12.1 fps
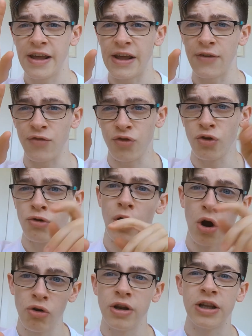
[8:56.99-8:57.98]
if you
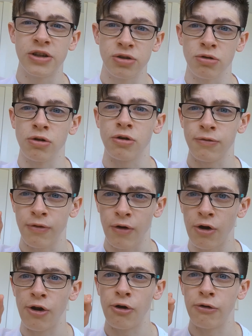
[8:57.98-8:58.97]
only took
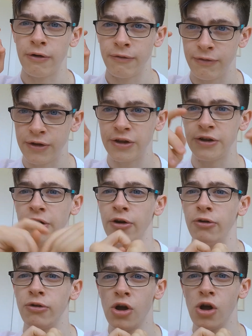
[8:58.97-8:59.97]
photo and
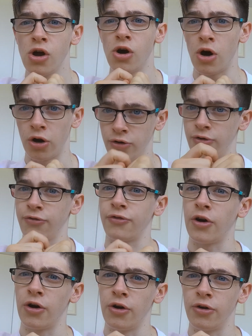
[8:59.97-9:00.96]
video on your
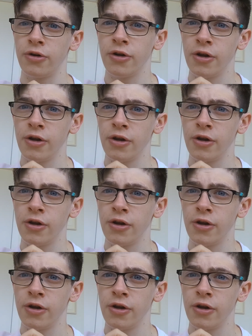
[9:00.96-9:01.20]
phone,